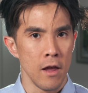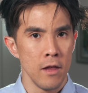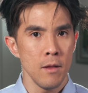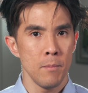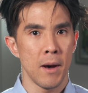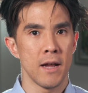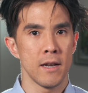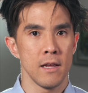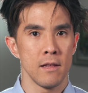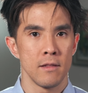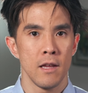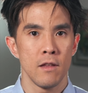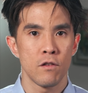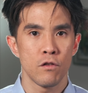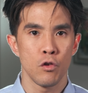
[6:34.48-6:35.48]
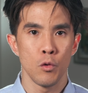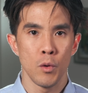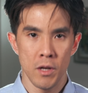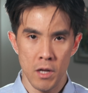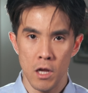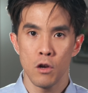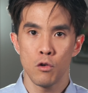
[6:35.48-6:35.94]
in the body leads to
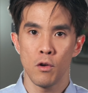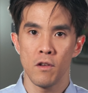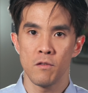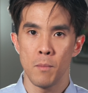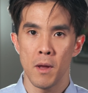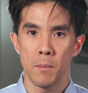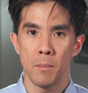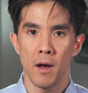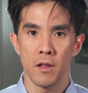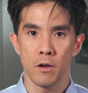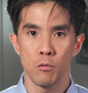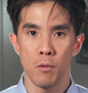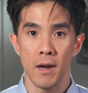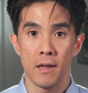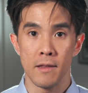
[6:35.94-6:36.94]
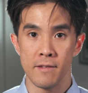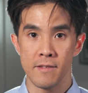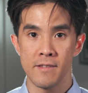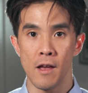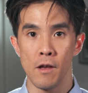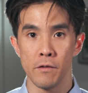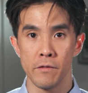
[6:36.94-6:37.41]
an increased metabolic rate in
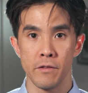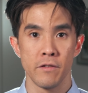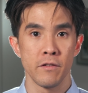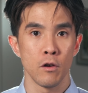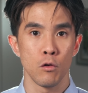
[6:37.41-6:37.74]
cells. This